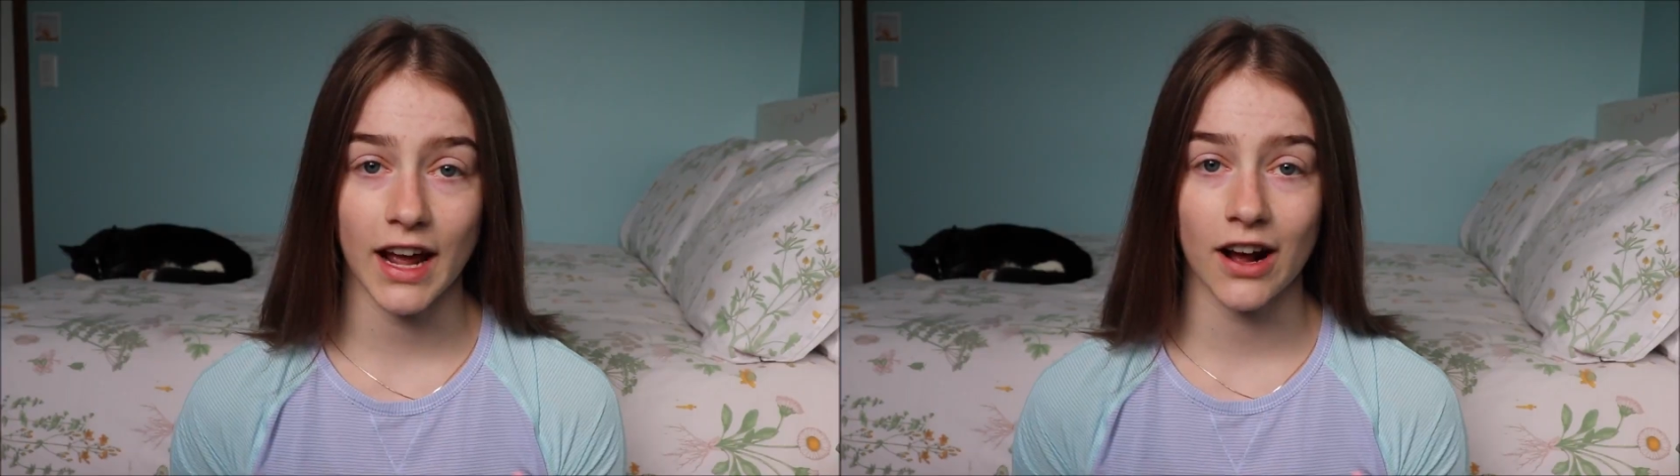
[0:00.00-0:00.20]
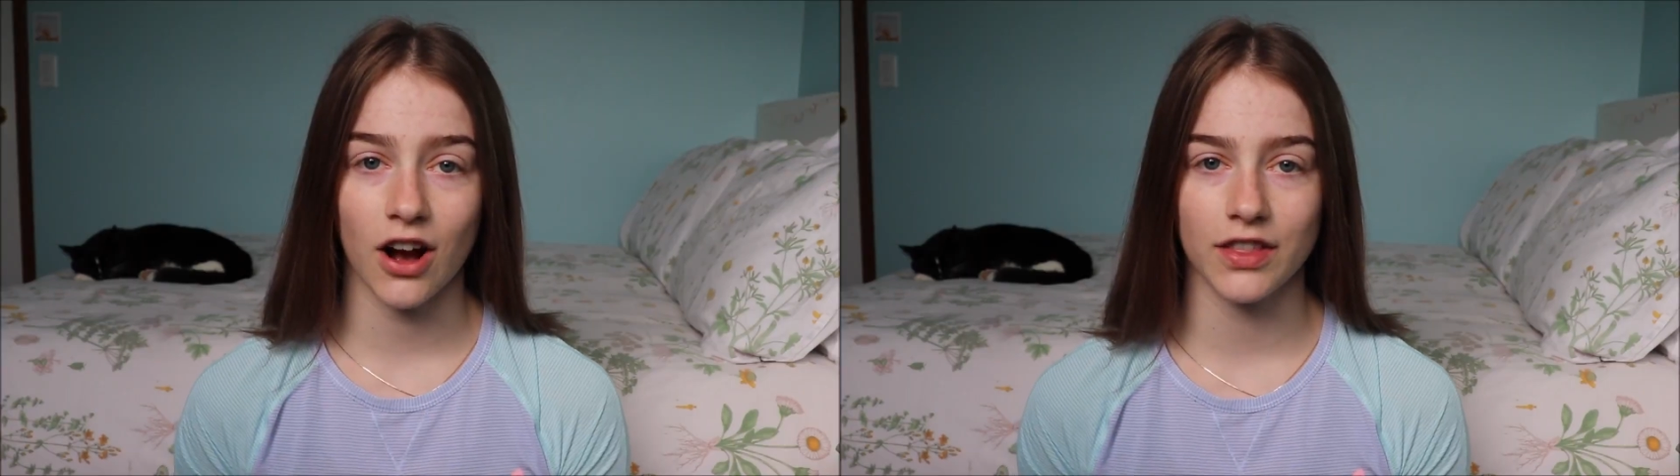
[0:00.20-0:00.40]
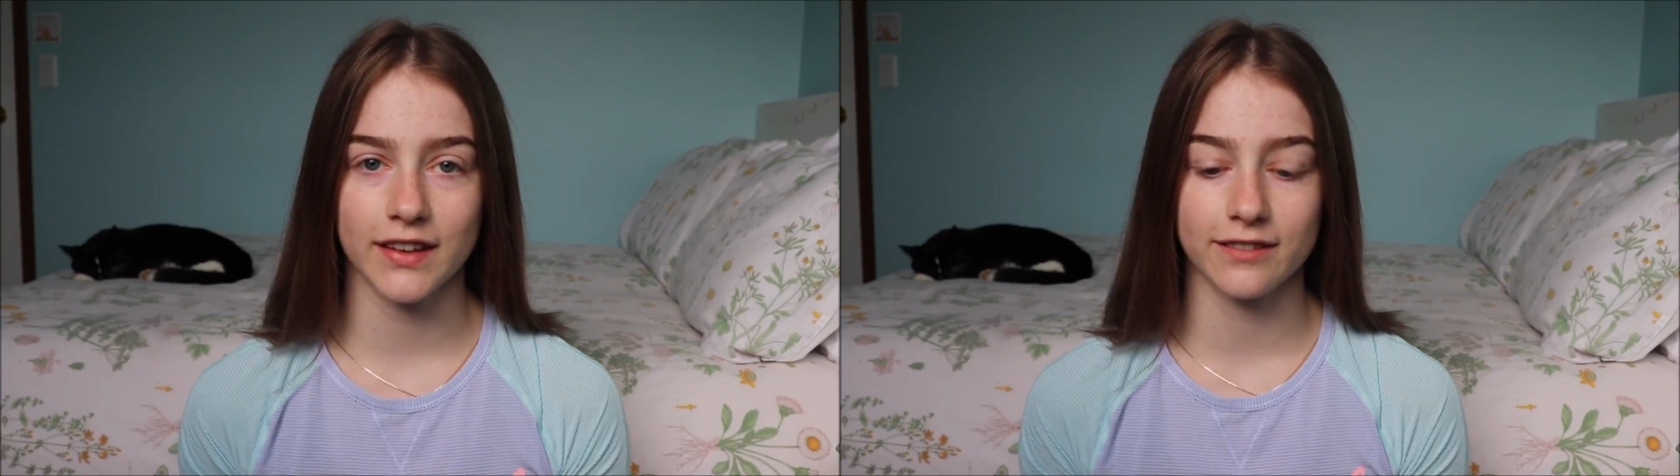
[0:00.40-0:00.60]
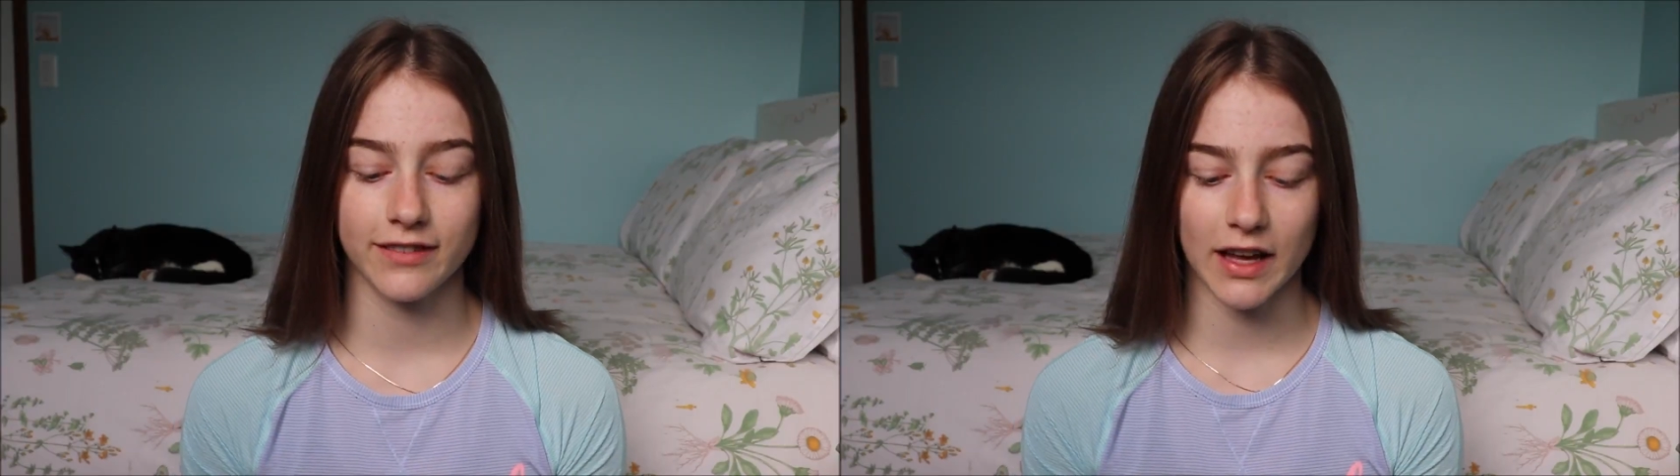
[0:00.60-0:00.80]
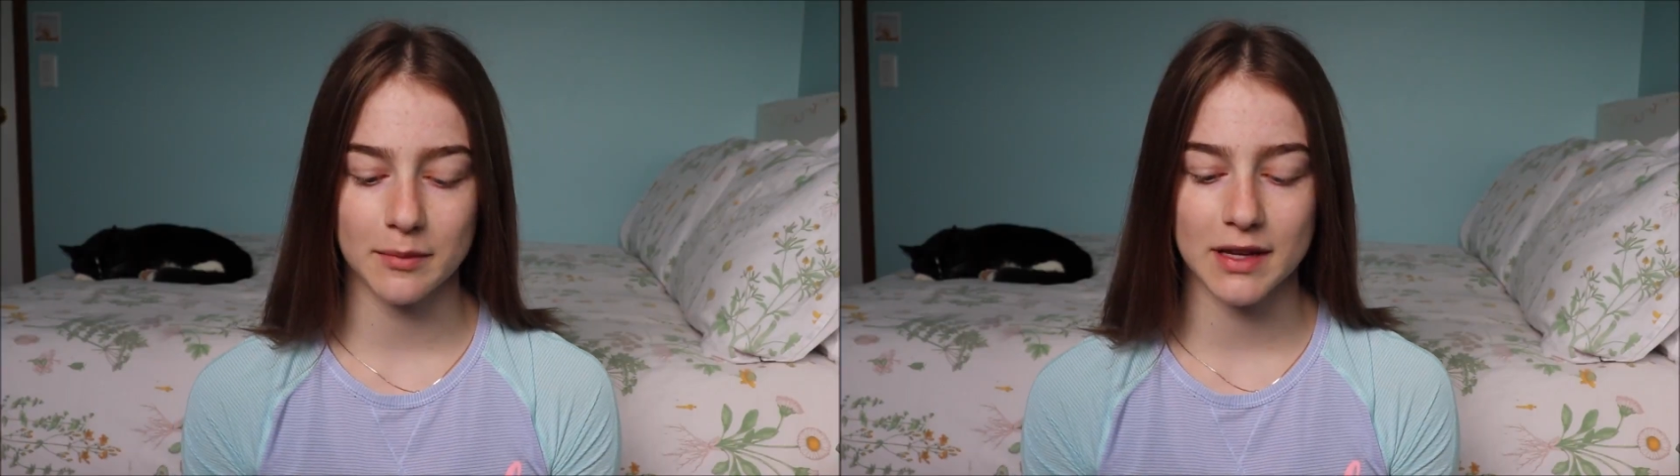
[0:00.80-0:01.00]
I got the
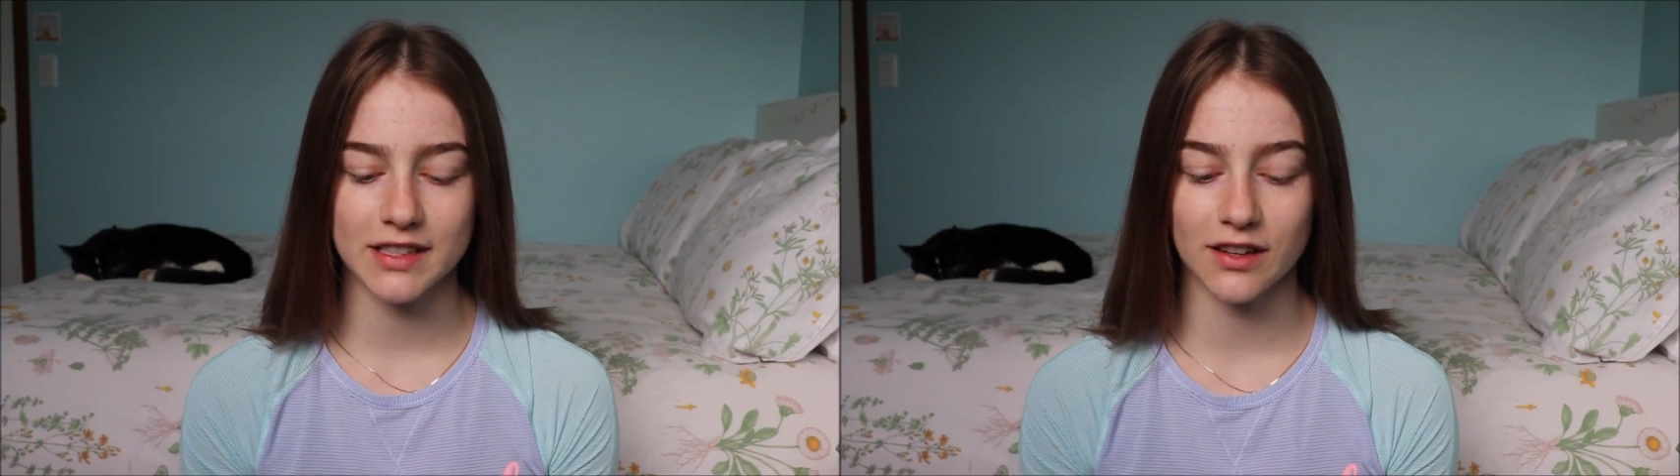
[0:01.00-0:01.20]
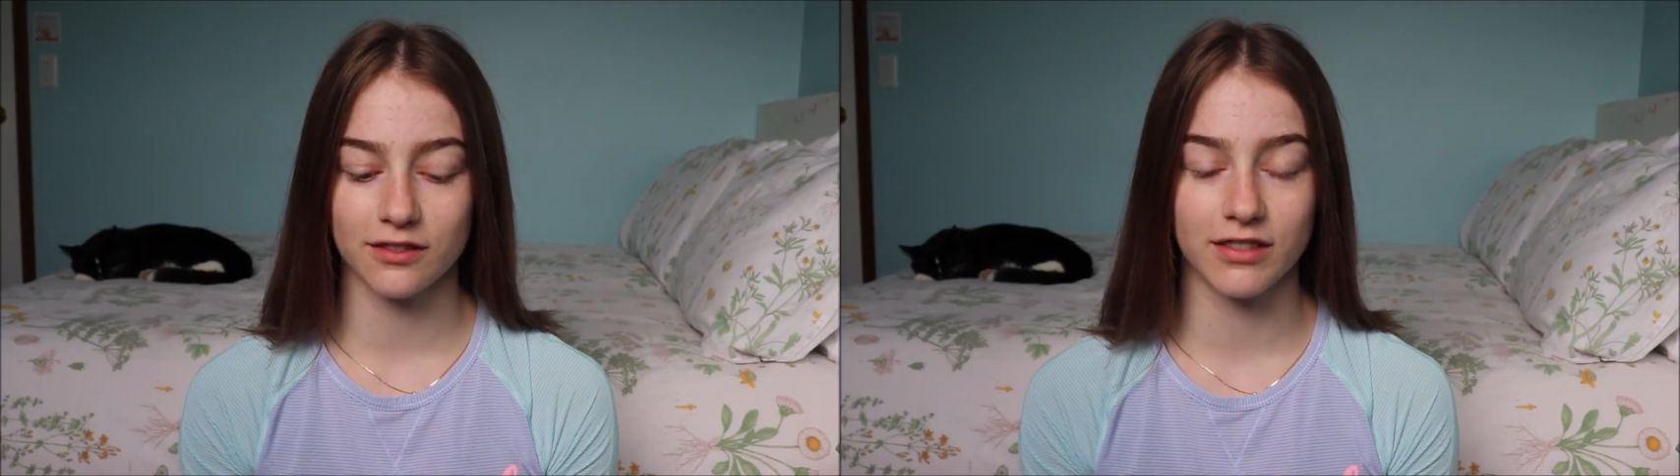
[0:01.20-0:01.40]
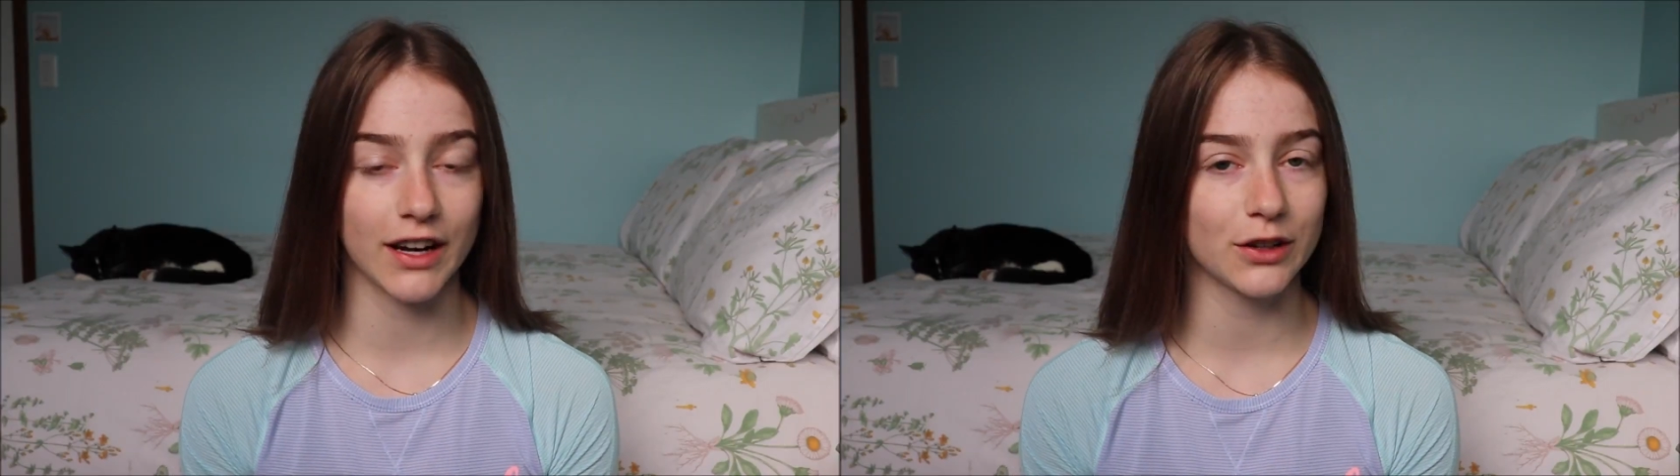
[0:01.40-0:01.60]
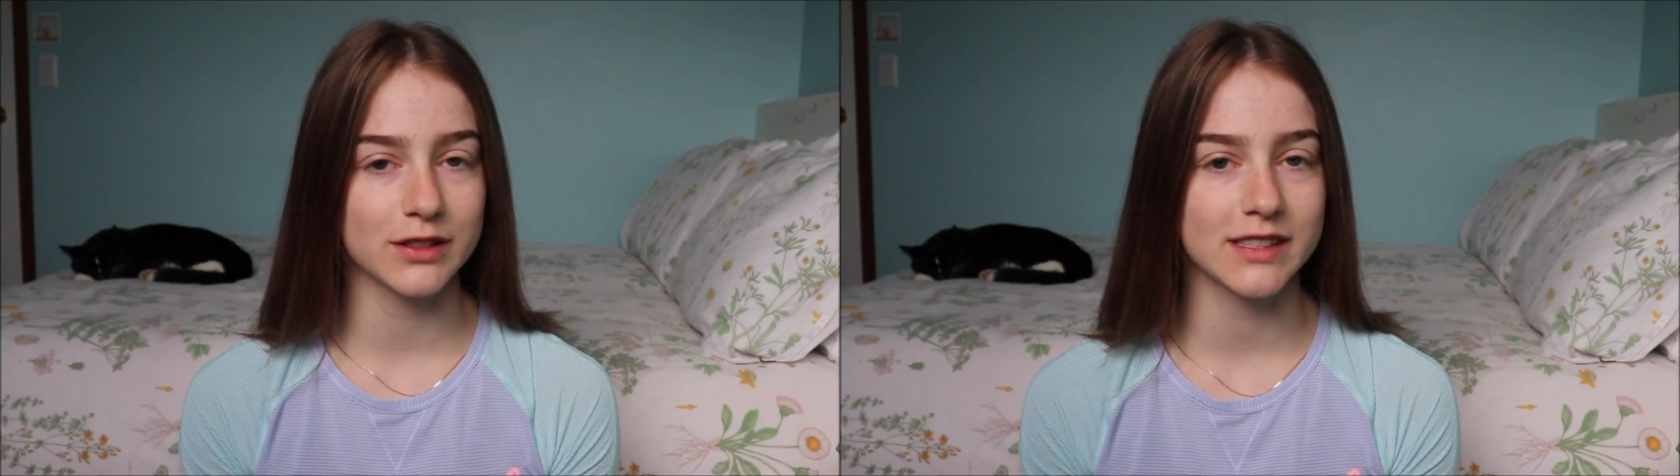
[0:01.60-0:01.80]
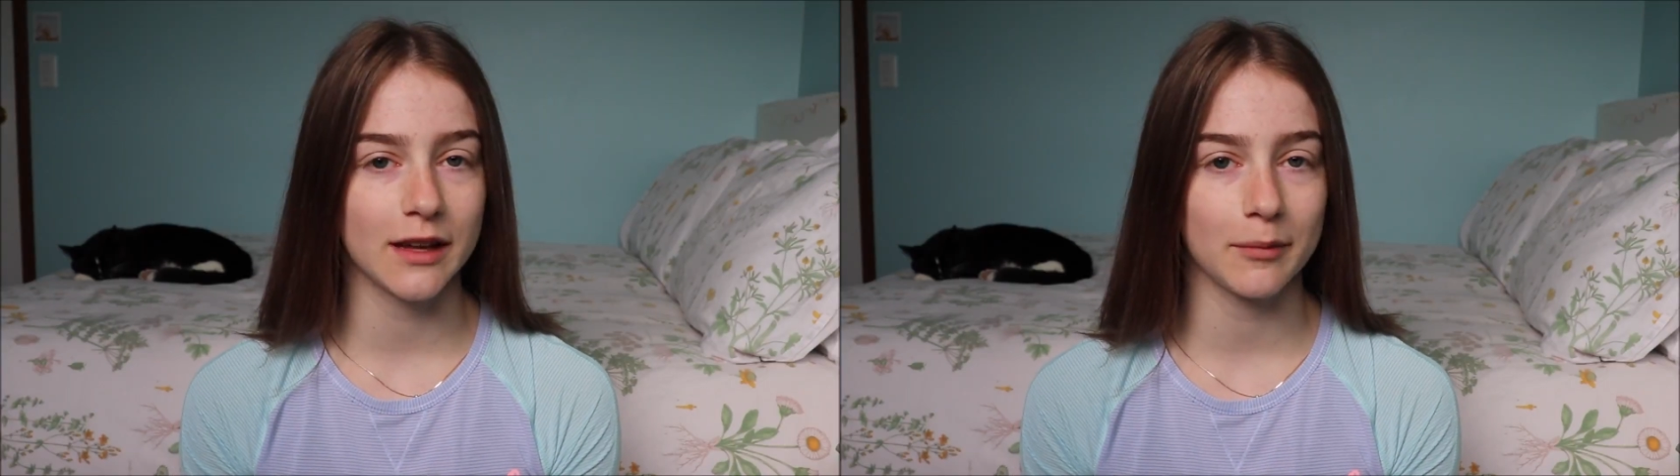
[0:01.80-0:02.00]
famous Vital
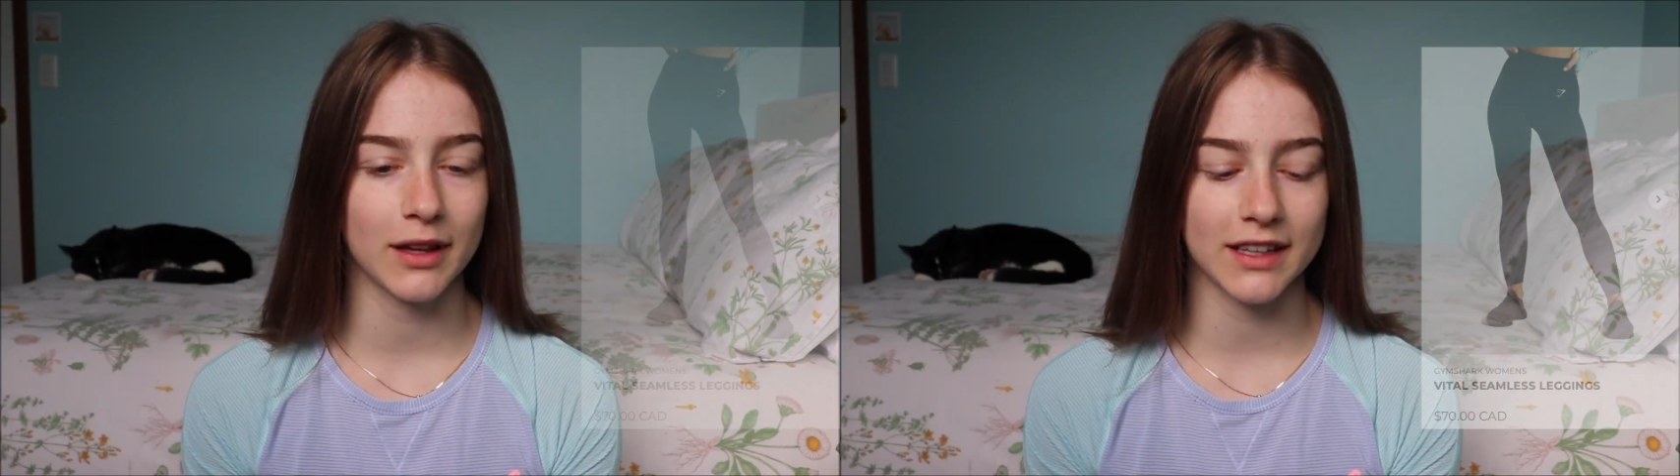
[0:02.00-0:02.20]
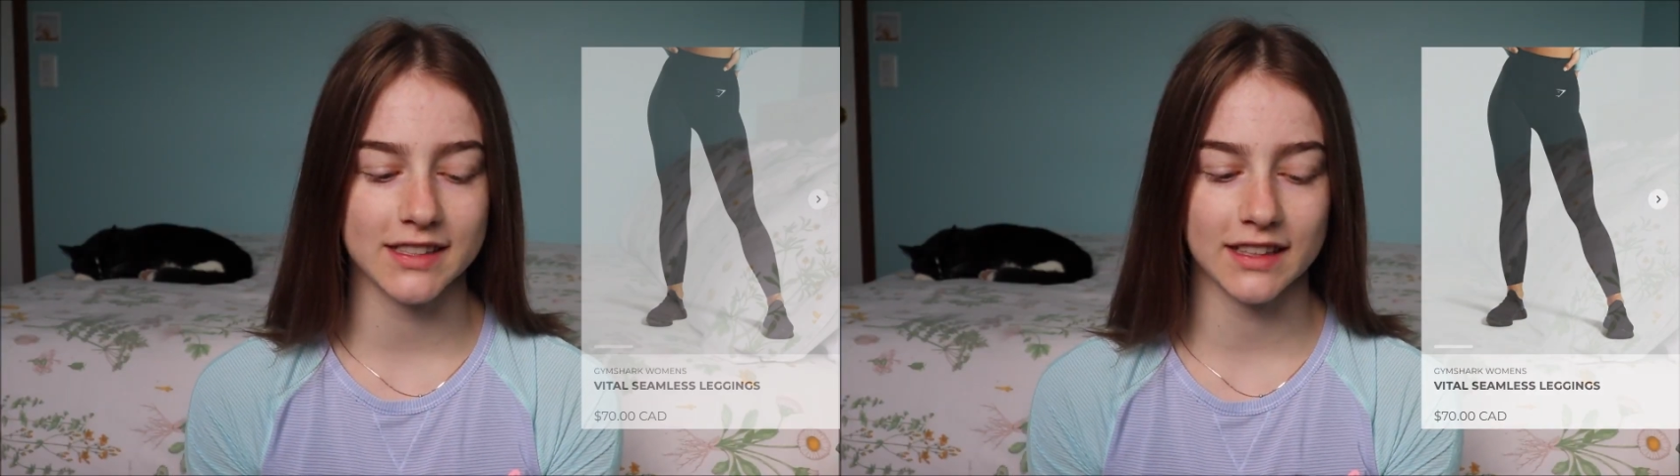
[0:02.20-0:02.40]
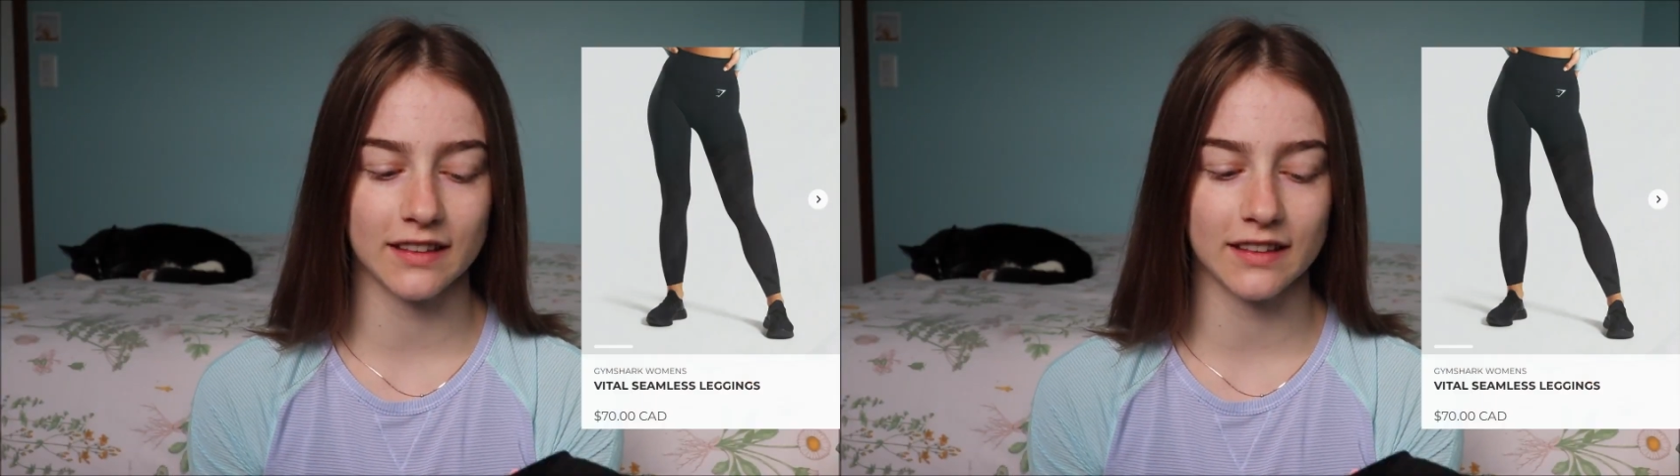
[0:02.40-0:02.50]
Seamless